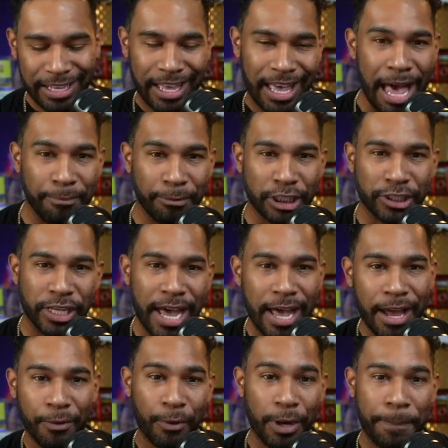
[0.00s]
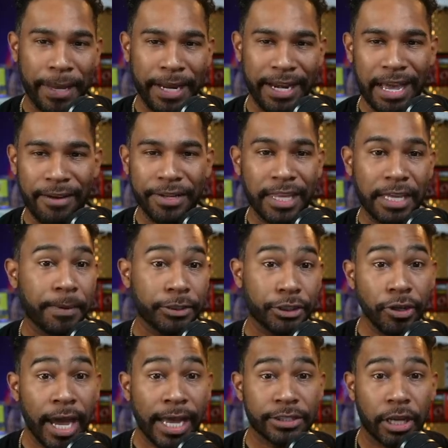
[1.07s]
I'm just repeating everything, but you
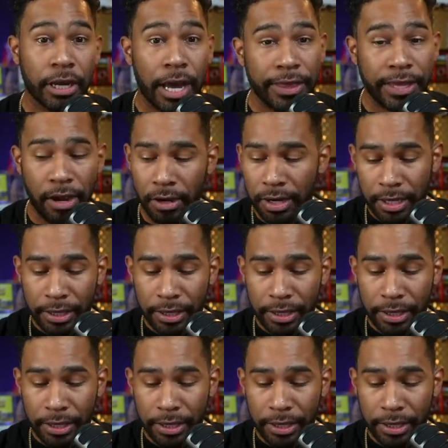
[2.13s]
guys know how they are.